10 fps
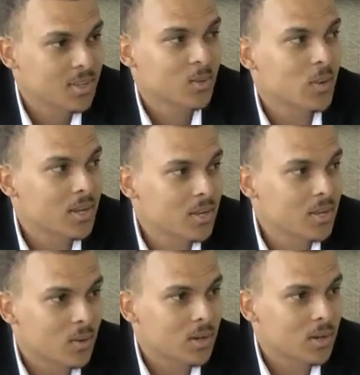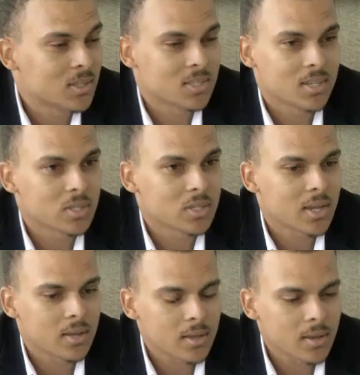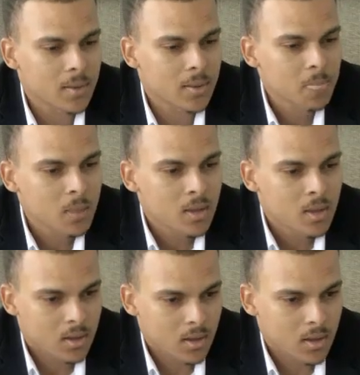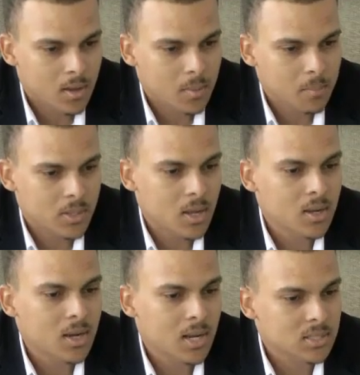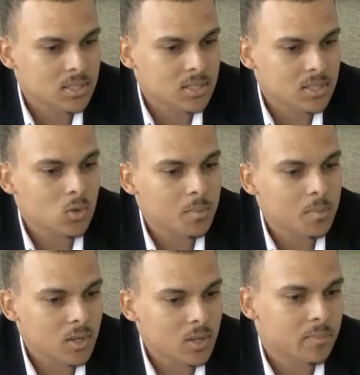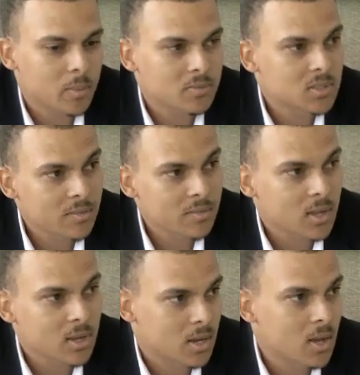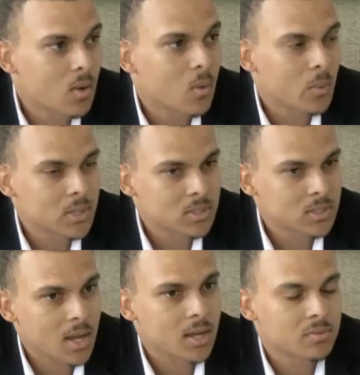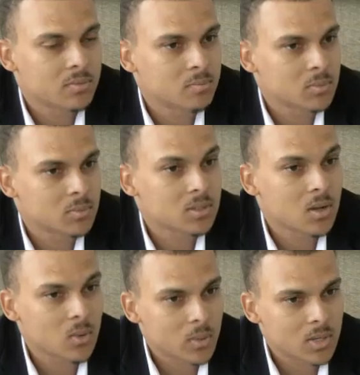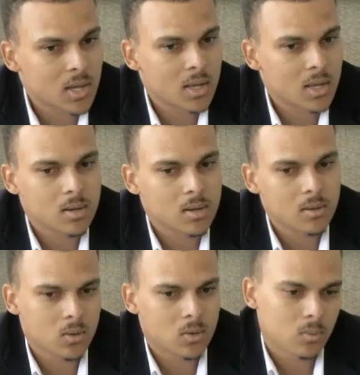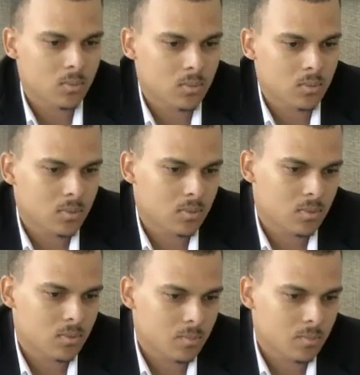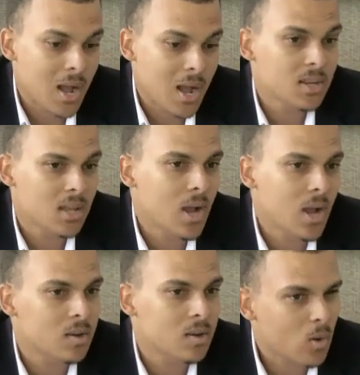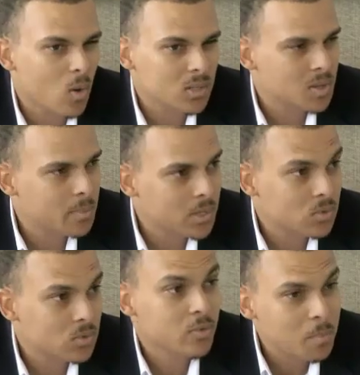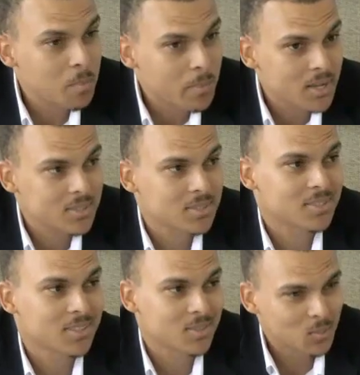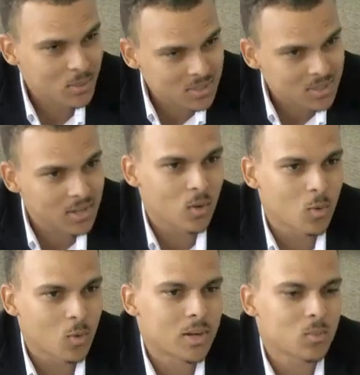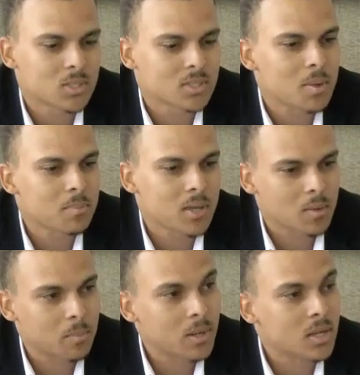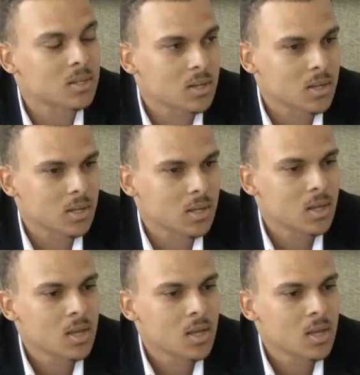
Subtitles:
$20 in interest here and there. But nonetheless, it taught me the concept of saving, and I always kind of stuck with that. And, back then, you kind of got some interest from banks. It was still low, but it was something compared to today.